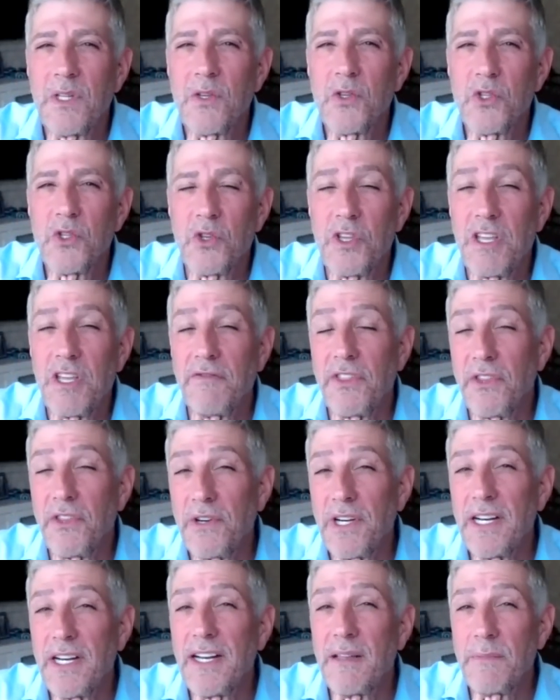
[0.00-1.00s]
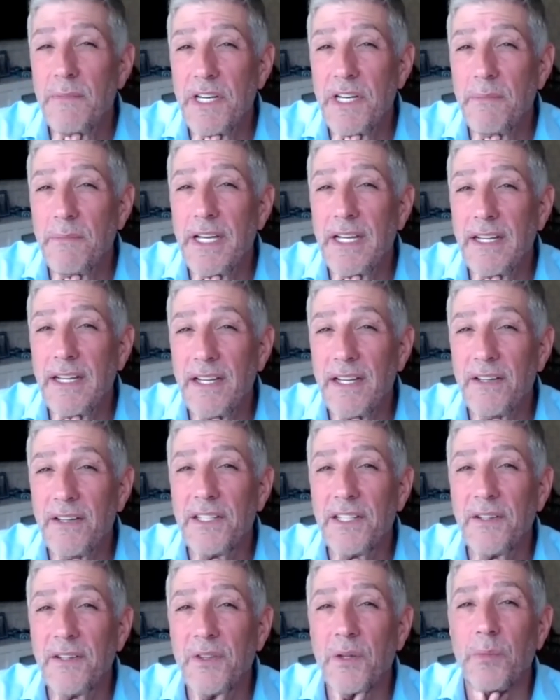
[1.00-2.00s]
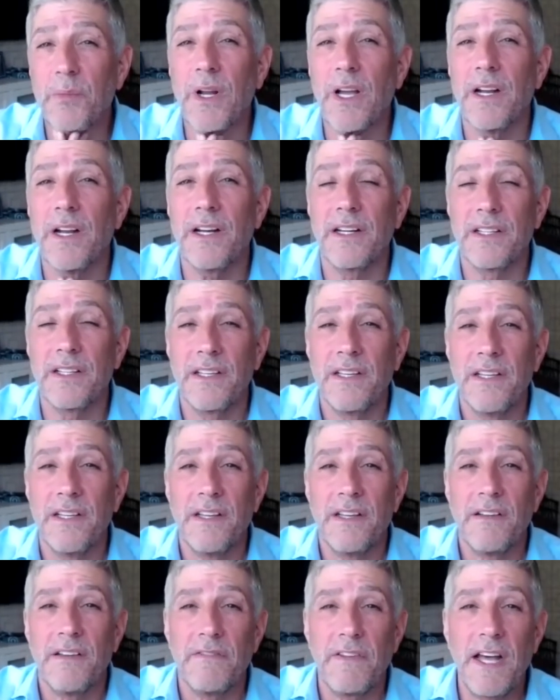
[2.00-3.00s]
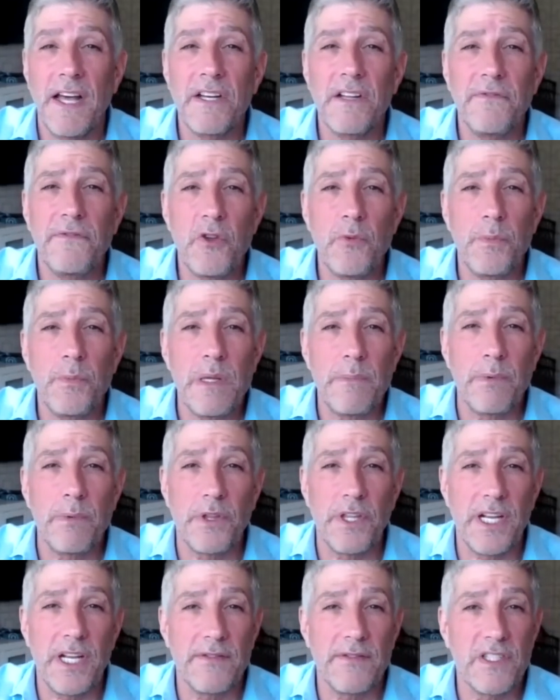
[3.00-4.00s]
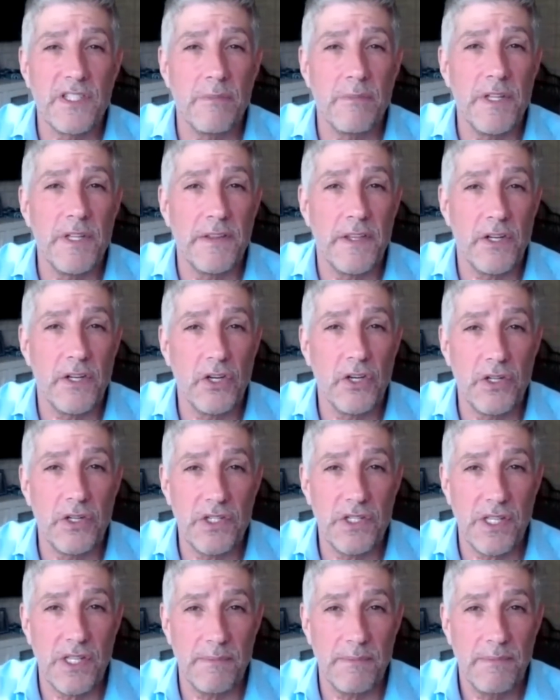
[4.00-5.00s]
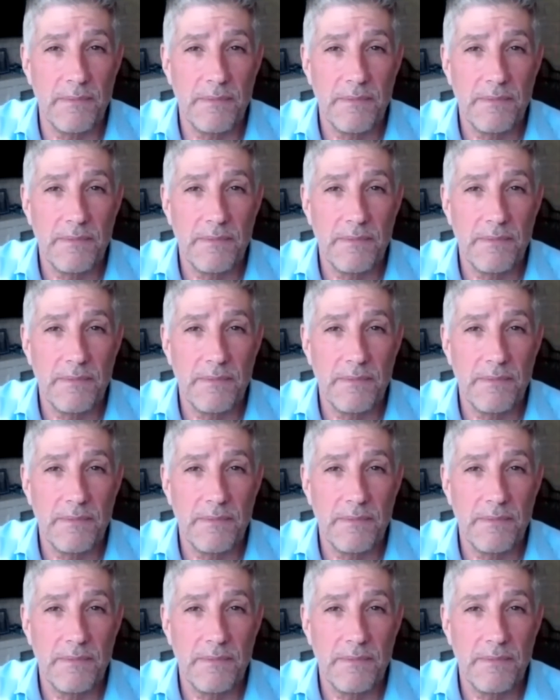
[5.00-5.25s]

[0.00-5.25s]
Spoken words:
So you have a 30-day money-back guarantee on the product. Find a few people that have something that hurts them,